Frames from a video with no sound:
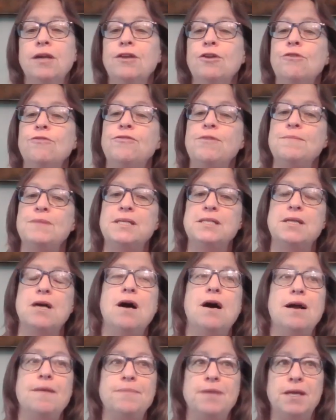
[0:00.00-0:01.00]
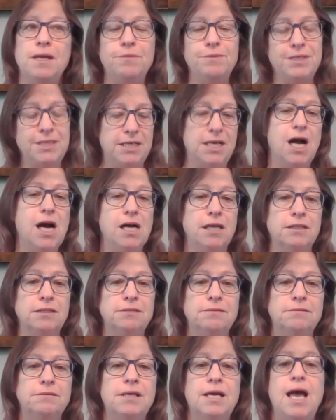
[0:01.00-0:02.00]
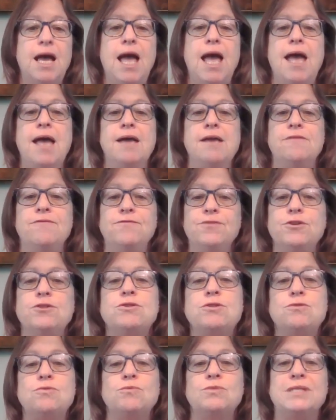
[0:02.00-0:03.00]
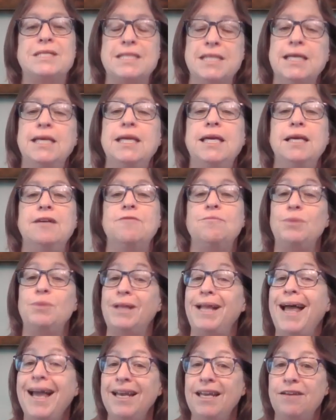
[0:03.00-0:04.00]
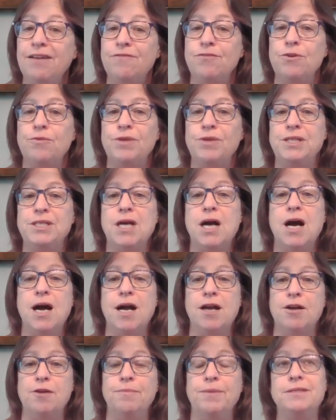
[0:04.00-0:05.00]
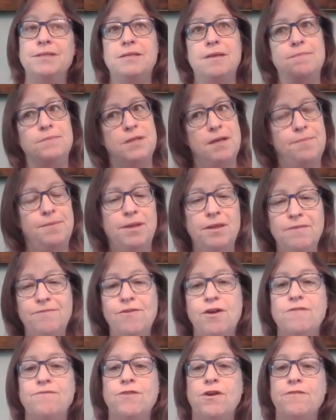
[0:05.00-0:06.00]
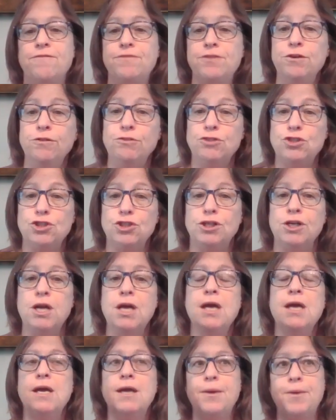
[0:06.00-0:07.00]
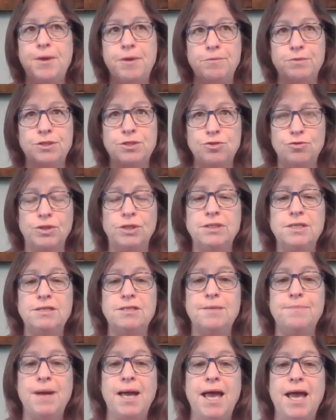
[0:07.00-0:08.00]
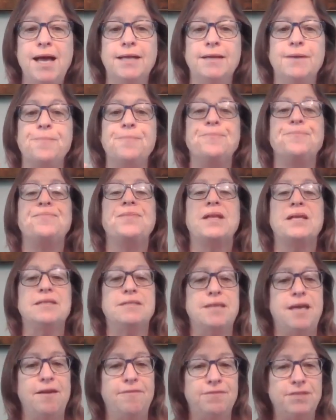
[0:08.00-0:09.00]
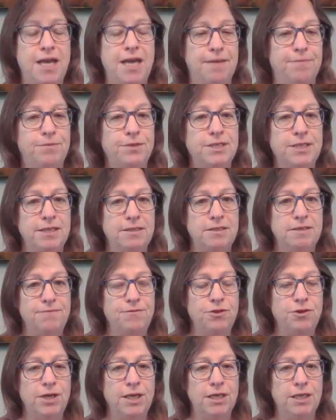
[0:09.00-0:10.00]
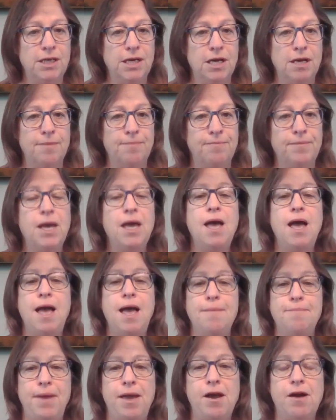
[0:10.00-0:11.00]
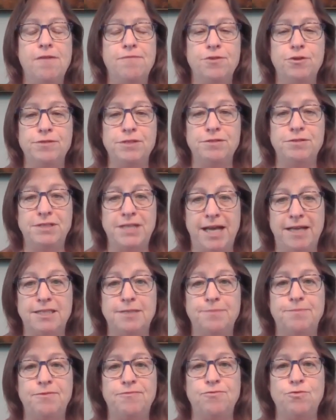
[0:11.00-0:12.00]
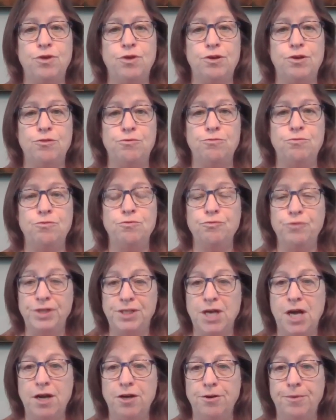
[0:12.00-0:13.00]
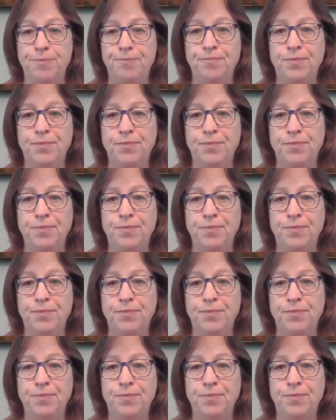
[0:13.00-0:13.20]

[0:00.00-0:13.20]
From the time that I was young and first was thinking of planning for retirement sometime in the far, far future, it was drilled into my head. Save 10% of your income and pay off your debts before you retire.